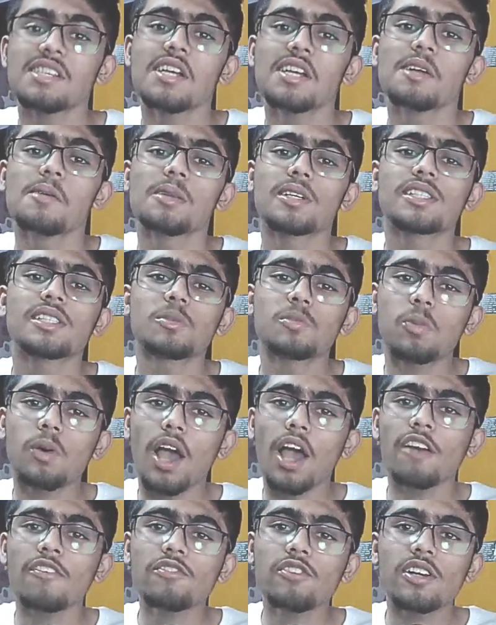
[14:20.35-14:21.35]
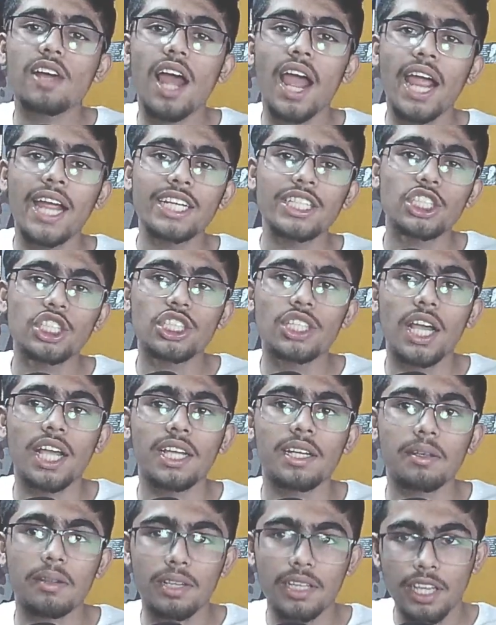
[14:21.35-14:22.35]
because after
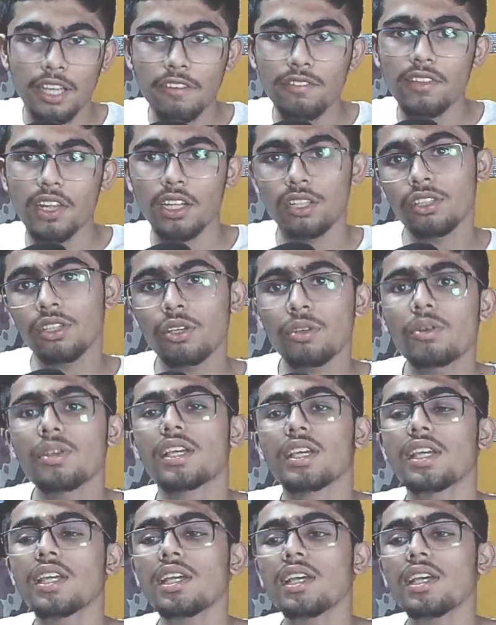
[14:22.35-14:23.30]
Einstein gave that theory,